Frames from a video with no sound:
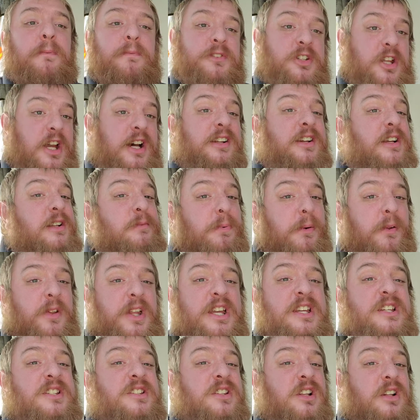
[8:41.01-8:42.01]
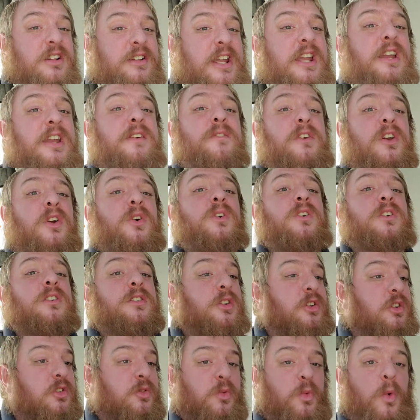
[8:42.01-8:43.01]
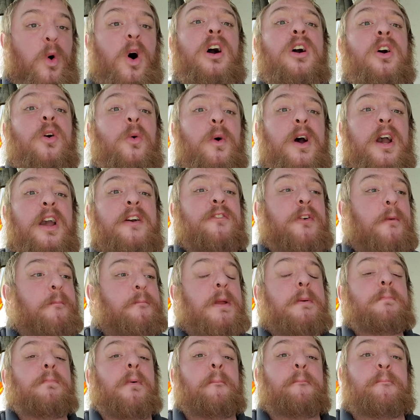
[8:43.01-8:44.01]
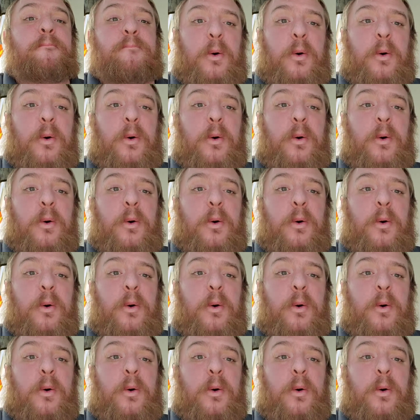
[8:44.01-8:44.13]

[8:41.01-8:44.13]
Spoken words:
telling police to leave you, to walk away from people